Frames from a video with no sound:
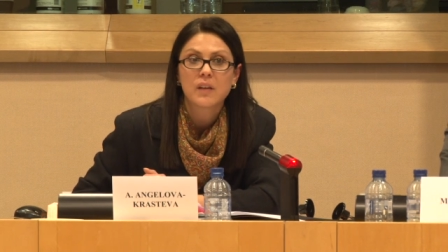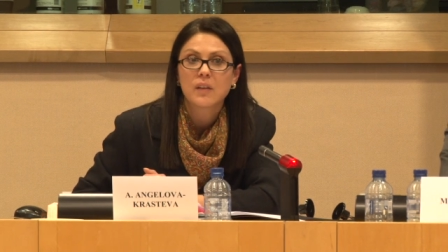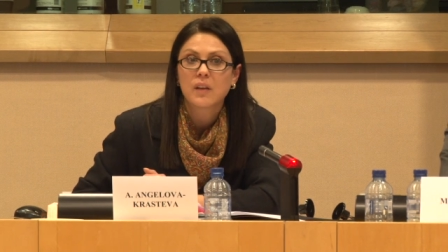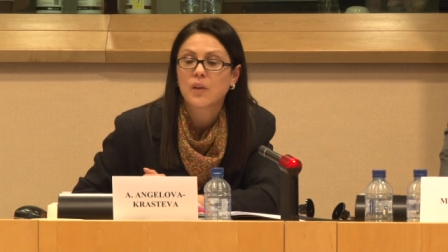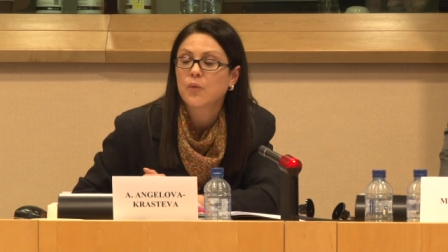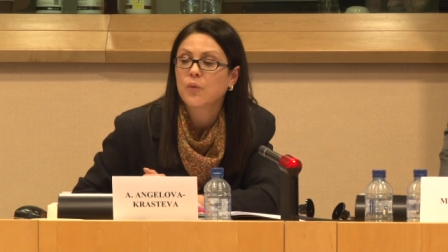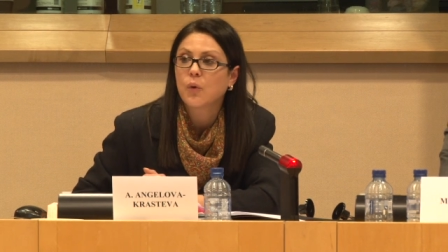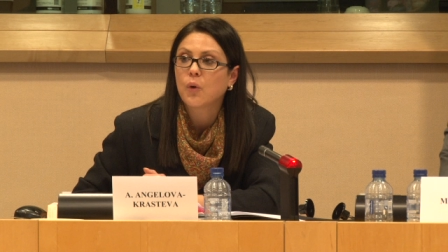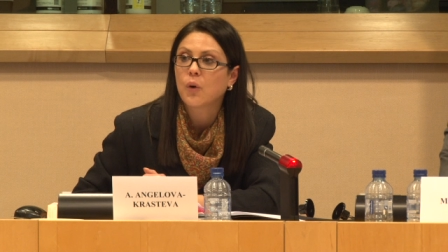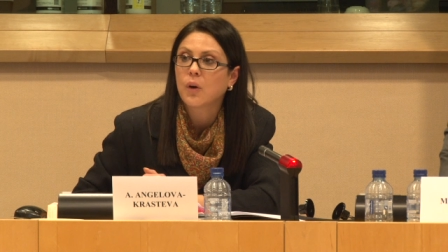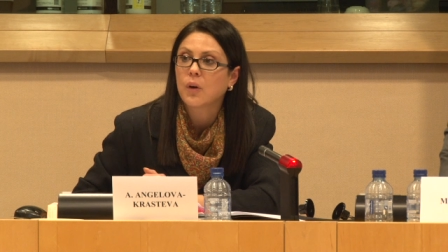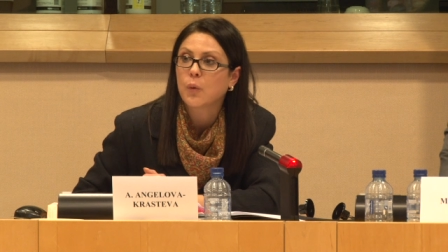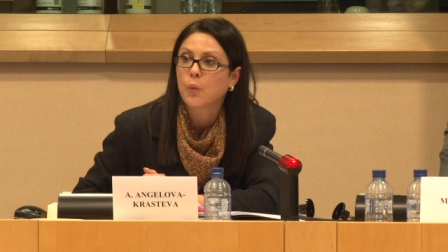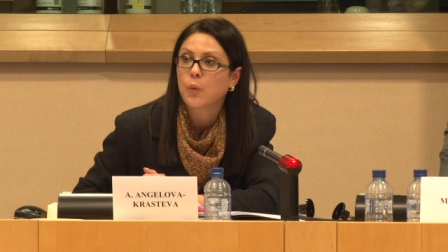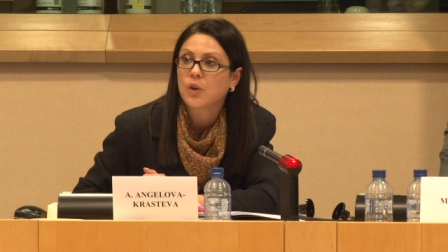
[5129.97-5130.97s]

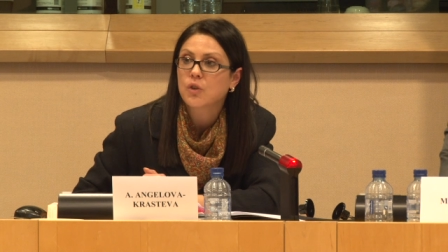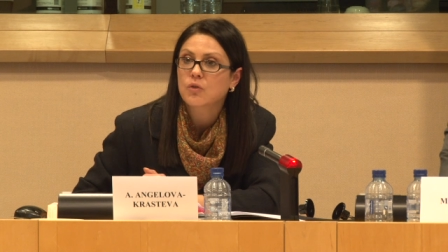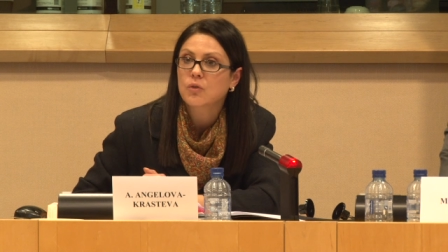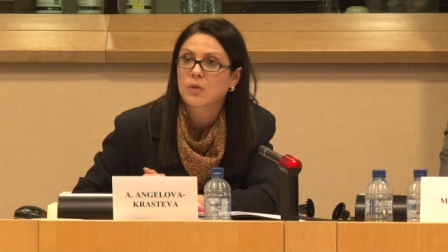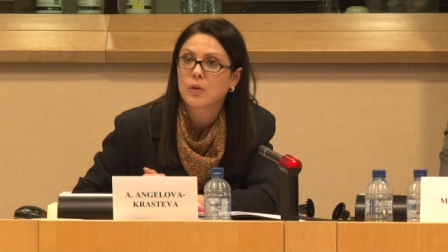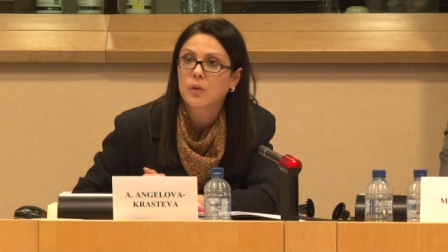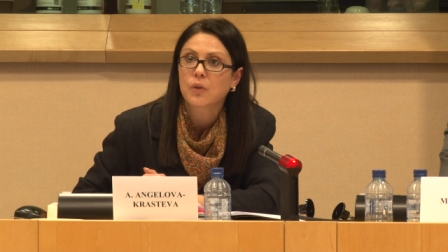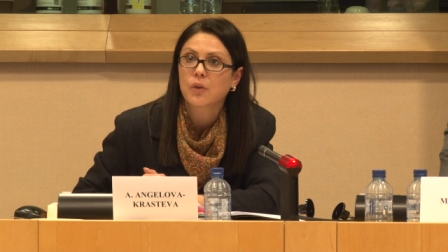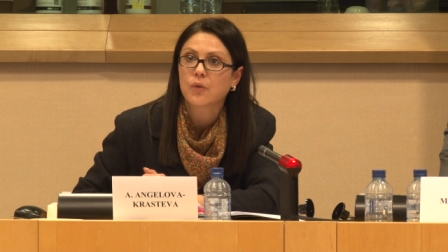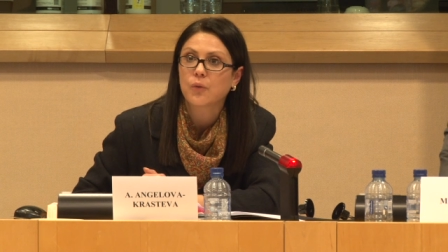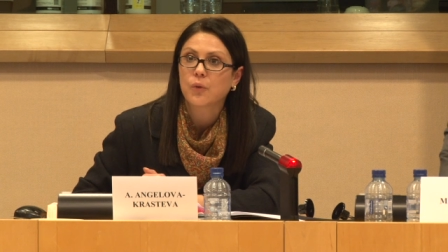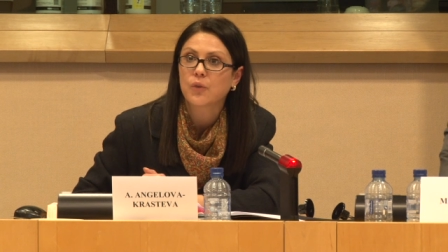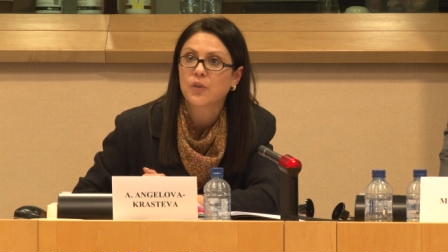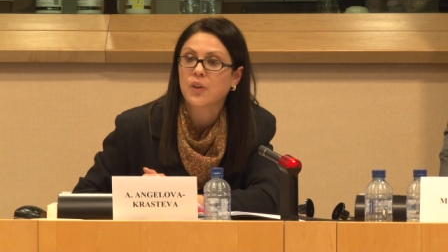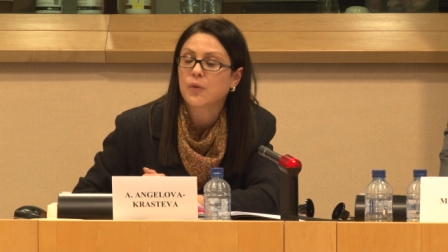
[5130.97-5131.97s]
Therefore, we should look
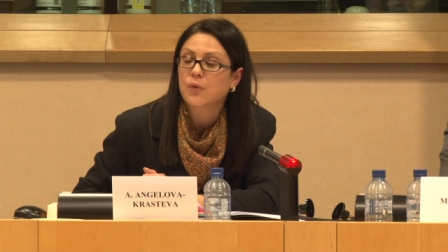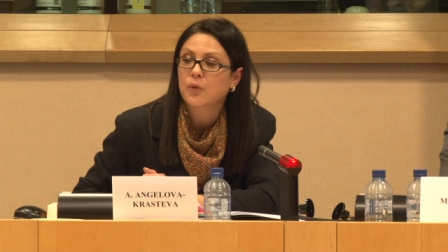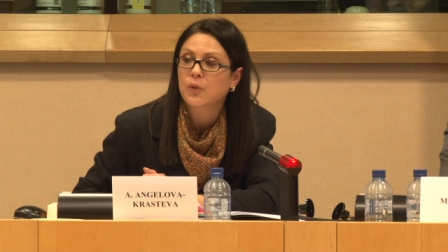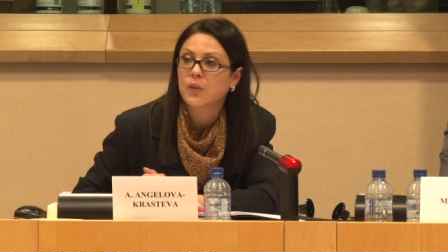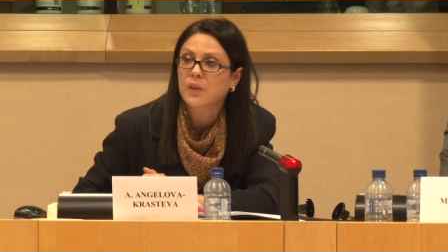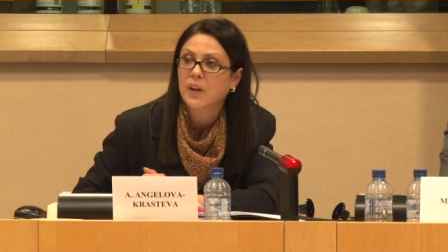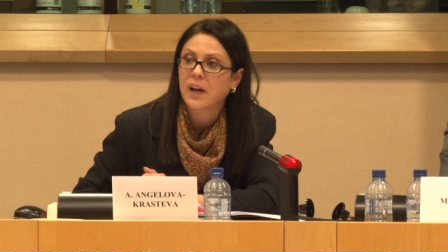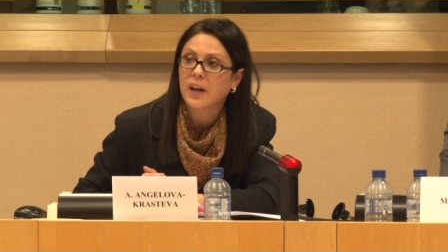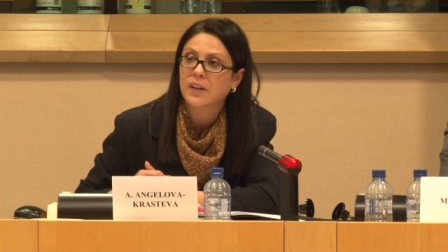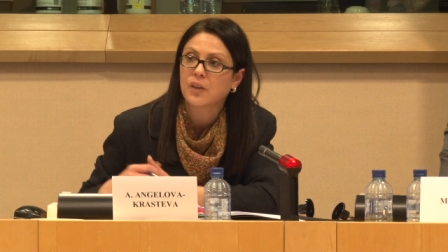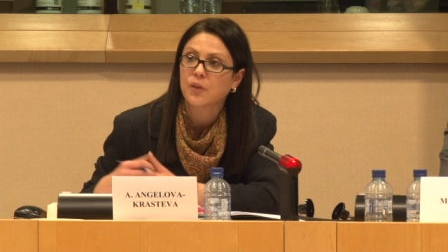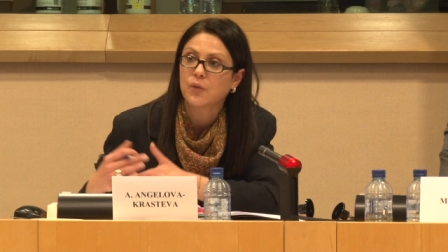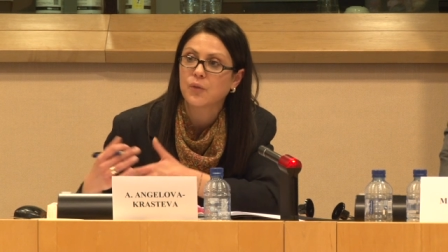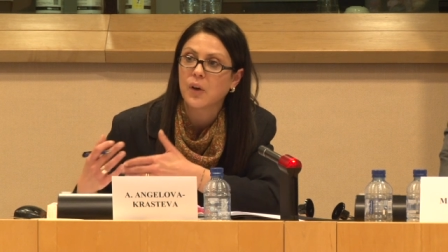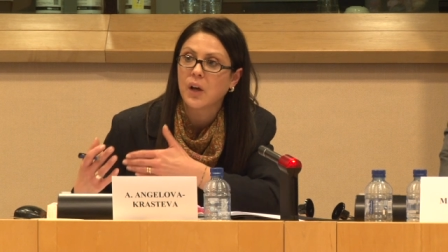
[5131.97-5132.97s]
for different
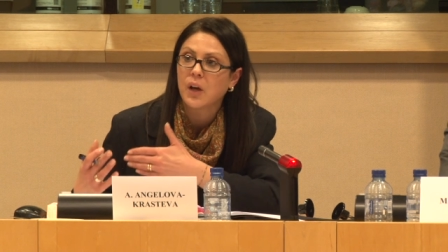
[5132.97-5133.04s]
kind of